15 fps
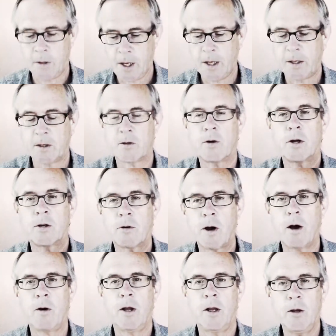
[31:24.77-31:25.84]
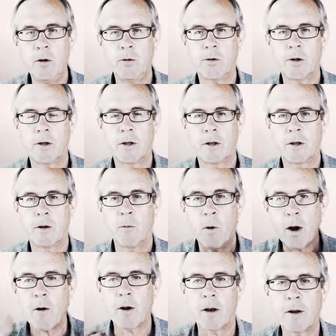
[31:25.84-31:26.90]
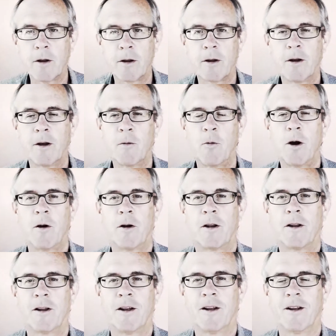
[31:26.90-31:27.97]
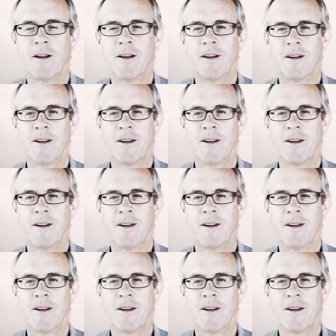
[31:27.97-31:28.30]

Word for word: take the treasure out, and use it, and wear it, and wear it.